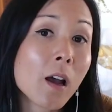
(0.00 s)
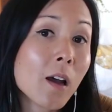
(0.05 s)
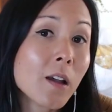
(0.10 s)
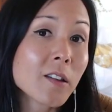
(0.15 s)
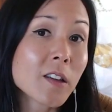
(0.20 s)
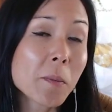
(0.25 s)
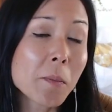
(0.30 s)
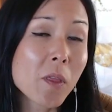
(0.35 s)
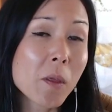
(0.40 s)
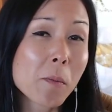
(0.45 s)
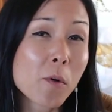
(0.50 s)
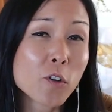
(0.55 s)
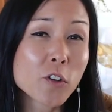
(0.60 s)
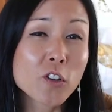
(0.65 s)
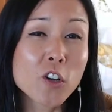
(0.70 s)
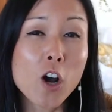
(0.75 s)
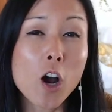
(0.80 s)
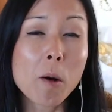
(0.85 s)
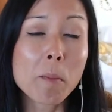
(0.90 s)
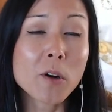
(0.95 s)
Some of the most
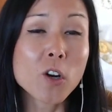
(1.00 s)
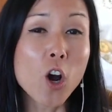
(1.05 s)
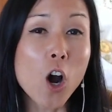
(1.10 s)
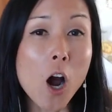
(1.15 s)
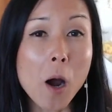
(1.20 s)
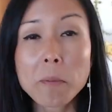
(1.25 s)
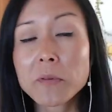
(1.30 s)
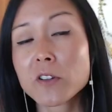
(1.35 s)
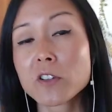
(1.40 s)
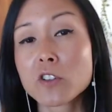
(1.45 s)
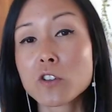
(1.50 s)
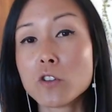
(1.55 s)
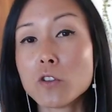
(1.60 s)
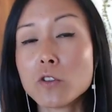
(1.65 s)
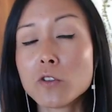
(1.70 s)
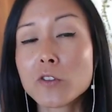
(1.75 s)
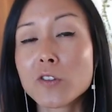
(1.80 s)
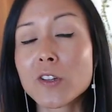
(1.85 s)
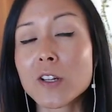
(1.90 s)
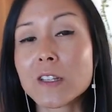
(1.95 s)
common
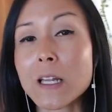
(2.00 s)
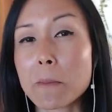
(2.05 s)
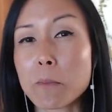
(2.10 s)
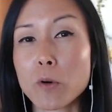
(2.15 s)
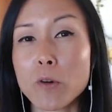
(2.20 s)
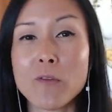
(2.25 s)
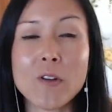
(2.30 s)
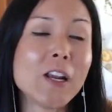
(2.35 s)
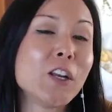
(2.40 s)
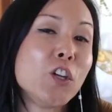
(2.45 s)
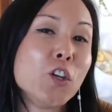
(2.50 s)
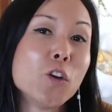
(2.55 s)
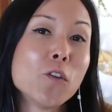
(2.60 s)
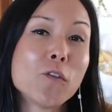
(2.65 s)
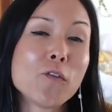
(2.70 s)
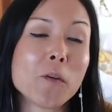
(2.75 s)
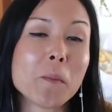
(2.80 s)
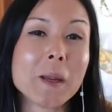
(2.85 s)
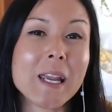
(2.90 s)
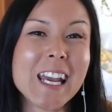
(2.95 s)
obstacles that prevent you
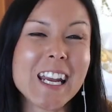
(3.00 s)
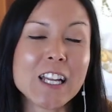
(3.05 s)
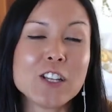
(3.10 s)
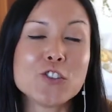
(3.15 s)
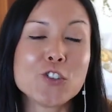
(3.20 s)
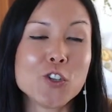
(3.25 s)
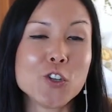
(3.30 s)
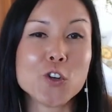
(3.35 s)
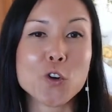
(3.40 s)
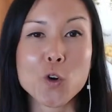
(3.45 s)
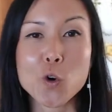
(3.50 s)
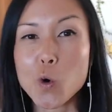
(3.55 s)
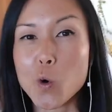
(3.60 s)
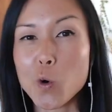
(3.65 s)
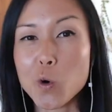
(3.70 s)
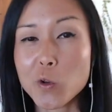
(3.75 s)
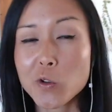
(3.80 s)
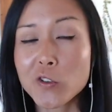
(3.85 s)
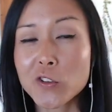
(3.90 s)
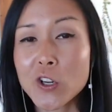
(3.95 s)
from getting to your
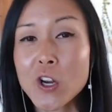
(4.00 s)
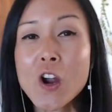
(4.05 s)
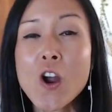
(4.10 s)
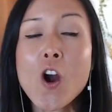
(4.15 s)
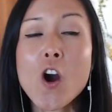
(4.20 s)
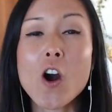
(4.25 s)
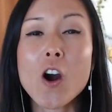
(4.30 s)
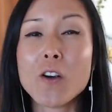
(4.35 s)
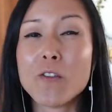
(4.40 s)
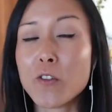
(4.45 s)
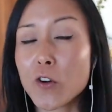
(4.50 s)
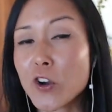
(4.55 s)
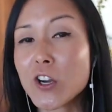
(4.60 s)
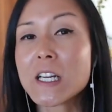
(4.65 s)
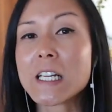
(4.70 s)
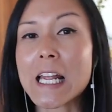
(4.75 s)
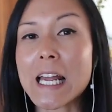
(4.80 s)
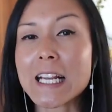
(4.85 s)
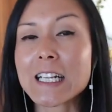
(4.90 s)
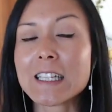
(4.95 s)
goals are very
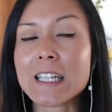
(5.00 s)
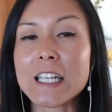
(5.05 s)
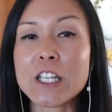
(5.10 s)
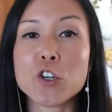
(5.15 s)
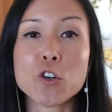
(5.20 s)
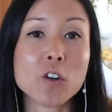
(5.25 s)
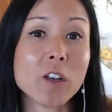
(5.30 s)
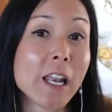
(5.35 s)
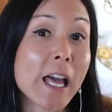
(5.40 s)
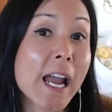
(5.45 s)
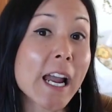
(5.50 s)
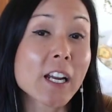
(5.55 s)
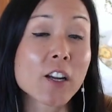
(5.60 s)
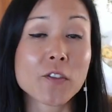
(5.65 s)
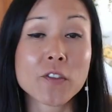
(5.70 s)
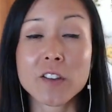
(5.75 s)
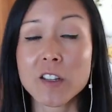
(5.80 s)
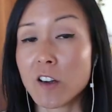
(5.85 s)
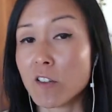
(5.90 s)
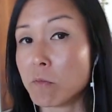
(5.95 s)
likely your lack of
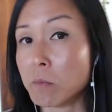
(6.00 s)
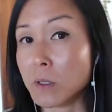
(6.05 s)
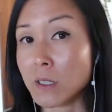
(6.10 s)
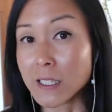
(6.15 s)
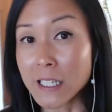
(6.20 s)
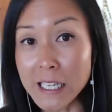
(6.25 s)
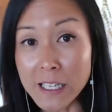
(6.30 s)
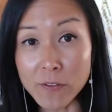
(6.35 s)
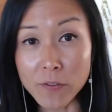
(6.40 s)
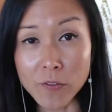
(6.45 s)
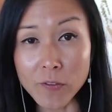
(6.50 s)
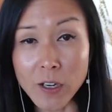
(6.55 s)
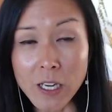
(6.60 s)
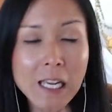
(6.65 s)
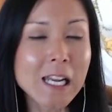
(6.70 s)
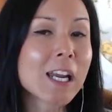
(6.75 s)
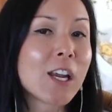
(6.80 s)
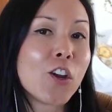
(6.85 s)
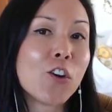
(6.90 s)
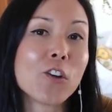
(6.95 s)
self belief,
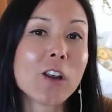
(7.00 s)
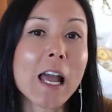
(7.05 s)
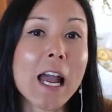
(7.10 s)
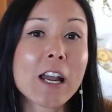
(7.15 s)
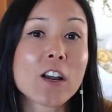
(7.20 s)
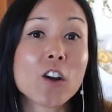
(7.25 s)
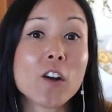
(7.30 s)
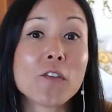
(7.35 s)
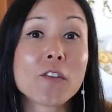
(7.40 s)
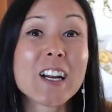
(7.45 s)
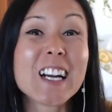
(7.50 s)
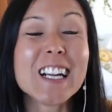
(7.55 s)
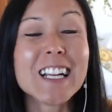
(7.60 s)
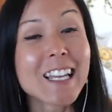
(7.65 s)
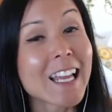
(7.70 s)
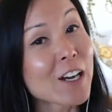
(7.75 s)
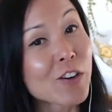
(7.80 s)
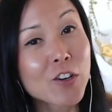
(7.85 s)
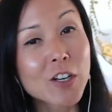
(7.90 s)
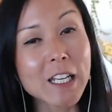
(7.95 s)
your lack of
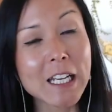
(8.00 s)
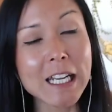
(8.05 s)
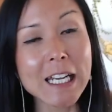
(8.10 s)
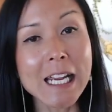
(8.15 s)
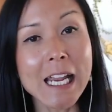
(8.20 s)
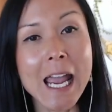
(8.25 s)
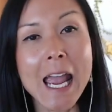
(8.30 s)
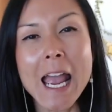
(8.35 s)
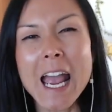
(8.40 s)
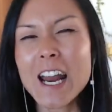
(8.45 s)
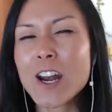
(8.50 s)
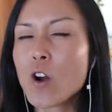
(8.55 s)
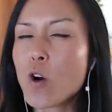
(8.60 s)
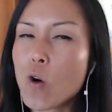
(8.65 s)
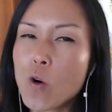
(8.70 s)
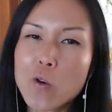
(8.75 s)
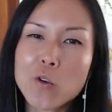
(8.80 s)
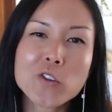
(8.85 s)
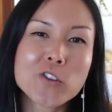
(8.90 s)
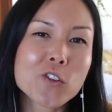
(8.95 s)
clarity, and
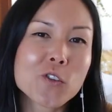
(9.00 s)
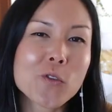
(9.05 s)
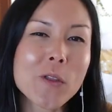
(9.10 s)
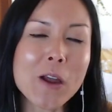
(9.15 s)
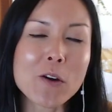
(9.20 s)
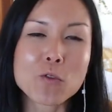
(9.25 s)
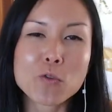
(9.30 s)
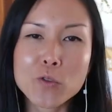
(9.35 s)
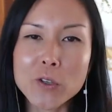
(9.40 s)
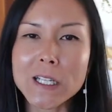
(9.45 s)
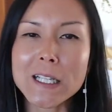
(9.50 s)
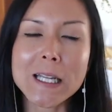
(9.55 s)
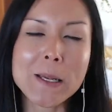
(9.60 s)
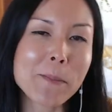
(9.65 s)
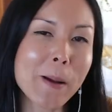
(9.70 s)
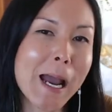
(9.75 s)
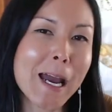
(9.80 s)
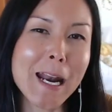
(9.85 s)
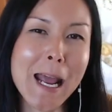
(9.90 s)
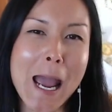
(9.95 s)
also that really
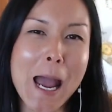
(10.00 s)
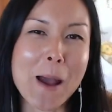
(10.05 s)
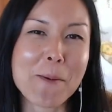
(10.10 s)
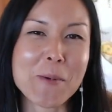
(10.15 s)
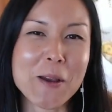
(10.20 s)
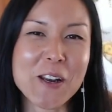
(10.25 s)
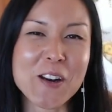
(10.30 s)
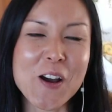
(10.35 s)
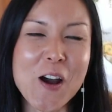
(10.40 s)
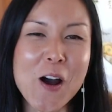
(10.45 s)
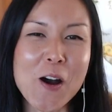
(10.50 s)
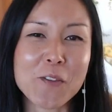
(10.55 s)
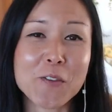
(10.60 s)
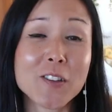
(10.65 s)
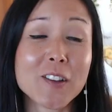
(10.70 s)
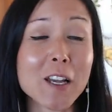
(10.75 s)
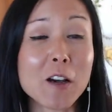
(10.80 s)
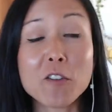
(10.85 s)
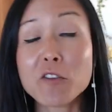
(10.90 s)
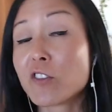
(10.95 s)
bad habit of
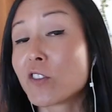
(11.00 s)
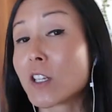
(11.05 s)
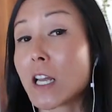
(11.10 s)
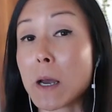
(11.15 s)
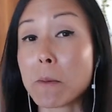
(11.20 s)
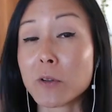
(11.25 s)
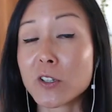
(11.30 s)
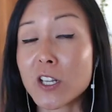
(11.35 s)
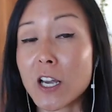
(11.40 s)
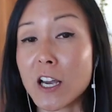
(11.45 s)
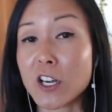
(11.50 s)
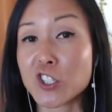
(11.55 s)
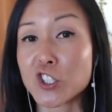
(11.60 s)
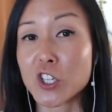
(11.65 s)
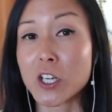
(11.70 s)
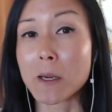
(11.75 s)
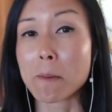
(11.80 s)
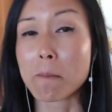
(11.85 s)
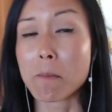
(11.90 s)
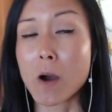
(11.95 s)
self
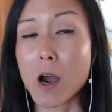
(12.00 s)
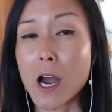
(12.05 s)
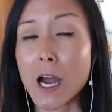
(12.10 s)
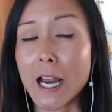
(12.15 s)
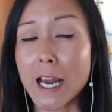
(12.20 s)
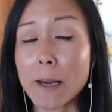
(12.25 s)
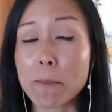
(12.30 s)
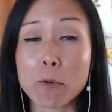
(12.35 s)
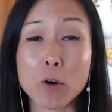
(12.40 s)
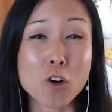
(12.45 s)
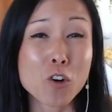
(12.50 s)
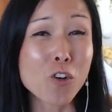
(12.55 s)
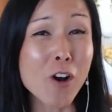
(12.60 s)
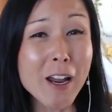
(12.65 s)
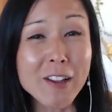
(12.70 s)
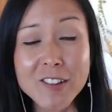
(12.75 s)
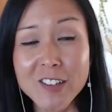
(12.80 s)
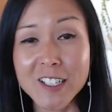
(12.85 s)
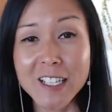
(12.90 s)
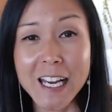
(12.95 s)
sabotaging by
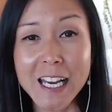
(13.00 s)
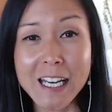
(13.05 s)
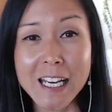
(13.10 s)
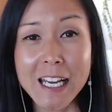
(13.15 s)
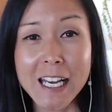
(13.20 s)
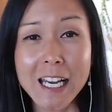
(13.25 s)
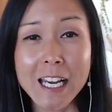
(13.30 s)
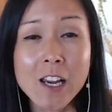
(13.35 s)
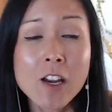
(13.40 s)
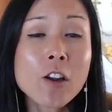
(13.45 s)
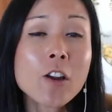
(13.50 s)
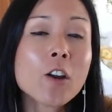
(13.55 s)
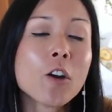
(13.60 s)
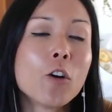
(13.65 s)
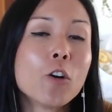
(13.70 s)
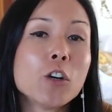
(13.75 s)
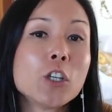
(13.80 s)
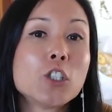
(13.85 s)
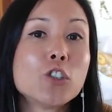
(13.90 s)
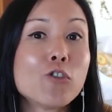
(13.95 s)
procrastinating
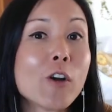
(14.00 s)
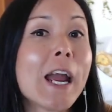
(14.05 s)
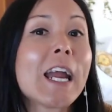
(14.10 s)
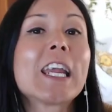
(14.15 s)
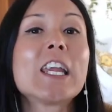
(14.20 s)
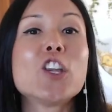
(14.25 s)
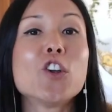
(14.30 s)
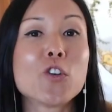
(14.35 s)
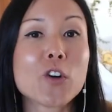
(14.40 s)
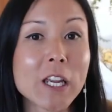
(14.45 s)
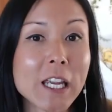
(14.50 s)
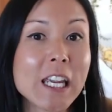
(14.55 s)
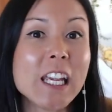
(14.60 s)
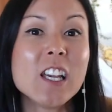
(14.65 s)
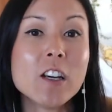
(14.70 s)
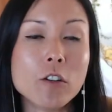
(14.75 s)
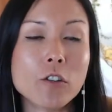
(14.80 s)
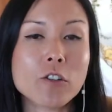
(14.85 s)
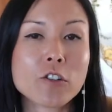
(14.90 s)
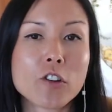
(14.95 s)
or dragging your
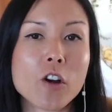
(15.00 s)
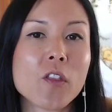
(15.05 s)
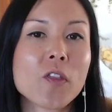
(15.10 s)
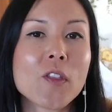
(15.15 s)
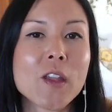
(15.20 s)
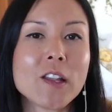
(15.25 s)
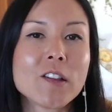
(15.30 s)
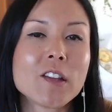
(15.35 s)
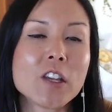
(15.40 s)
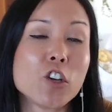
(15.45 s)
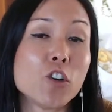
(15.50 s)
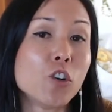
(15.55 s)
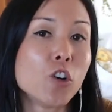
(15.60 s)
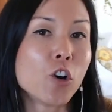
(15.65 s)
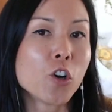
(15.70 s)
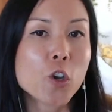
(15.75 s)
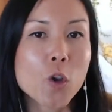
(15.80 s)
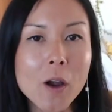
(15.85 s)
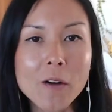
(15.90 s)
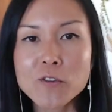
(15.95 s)
heels on things that you know
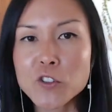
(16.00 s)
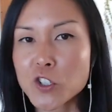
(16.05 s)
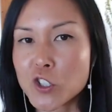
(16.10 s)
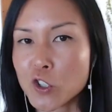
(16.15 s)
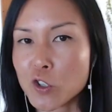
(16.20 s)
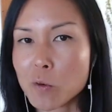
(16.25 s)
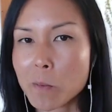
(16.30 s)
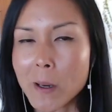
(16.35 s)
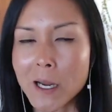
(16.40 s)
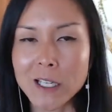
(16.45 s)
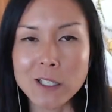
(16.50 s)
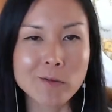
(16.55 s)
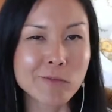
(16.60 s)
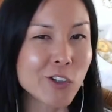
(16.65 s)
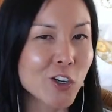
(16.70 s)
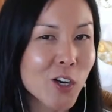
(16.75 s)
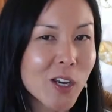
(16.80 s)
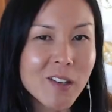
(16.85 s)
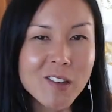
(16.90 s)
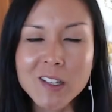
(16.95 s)
you have to do, but you
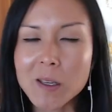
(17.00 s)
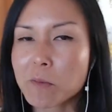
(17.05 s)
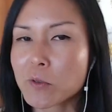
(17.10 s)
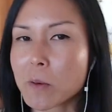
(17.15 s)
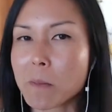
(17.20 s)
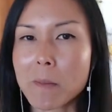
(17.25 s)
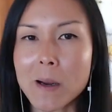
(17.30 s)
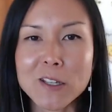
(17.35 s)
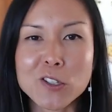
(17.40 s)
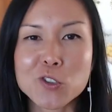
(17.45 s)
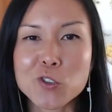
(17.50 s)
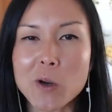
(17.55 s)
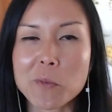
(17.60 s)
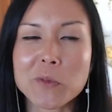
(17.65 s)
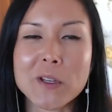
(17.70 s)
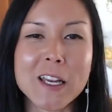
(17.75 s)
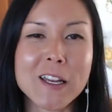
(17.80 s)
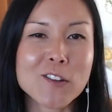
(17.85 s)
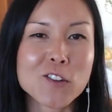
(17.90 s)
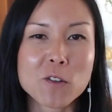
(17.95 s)
can't seem to muster up the
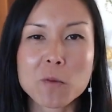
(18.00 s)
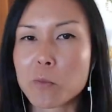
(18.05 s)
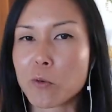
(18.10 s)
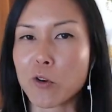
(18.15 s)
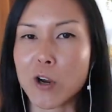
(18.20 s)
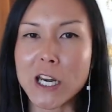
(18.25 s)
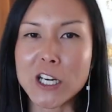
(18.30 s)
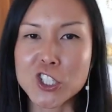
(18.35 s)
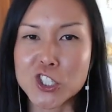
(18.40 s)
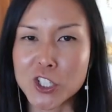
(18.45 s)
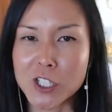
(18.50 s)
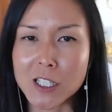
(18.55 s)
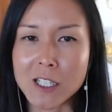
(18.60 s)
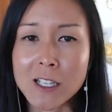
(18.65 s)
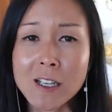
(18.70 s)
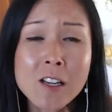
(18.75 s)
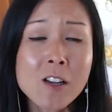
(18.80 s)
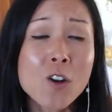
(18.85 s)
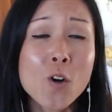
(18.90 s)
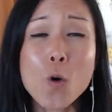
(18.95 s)
inspiration
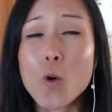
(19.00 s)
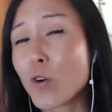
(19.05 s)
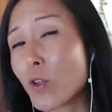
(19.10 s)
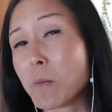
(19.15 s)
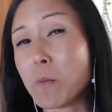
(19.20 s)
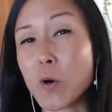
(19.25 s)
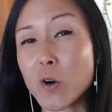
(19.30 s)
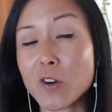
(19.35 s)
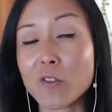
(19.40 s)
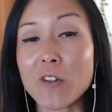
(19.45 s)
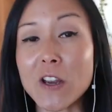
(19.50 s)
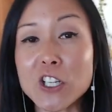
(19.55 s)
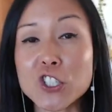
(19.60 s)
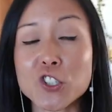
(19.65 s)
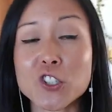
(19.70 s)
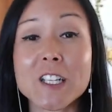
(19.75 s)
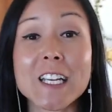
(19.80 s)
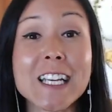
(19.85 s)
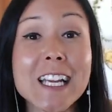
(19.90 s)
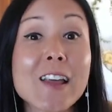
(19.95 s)
or the motivation
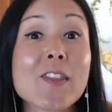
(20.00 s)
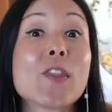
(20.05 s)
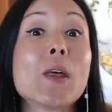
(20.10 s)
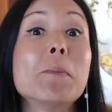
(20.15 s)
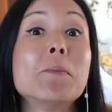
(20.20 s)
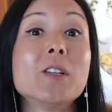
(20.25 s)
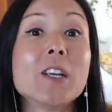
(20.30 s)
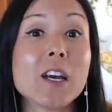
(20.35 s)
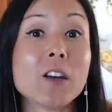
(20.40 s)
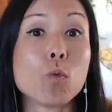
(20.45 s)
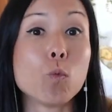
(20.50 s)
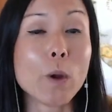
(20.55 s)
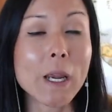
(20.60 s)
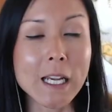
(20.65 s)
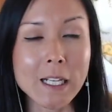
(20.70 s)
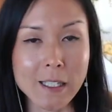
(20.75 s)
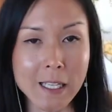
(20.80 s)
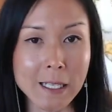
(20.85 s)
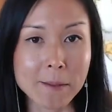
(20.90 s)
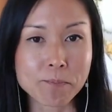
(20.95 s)
to get them done
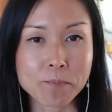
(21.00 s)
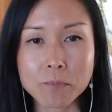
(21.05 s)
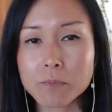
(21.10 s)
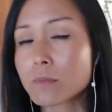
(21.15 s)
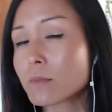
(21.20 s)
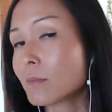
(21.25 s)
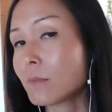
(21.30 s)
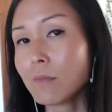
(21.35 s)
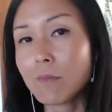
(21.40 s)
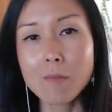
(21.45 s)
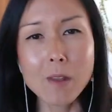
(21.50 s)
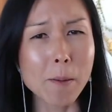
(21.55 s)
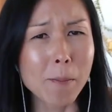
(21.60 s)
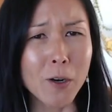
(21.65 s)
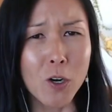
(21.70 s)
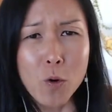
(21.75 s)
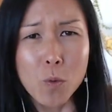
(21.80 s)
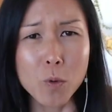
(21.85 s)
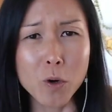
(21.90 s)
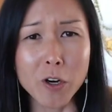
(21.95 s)
weekly. But
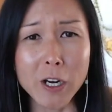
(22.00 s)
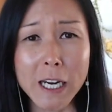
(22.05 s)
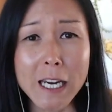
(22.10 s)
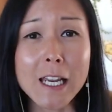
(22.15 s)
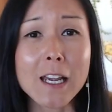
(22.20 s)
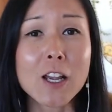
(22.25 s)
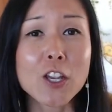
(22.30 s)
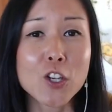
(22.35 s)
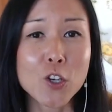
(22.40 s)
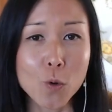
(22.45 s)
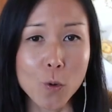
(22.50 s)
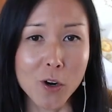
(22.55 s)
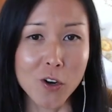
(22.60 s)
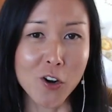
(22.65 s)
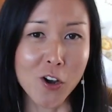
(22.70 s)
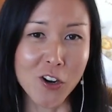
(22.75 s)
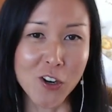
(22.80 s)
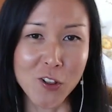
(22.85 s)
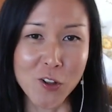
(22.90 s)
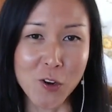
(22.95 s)
don't worry, you are
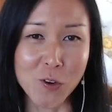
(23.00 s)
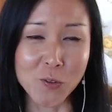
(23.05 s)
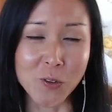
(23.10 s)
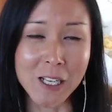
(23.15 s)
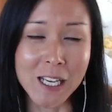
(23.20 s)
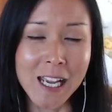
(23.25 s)
not alone.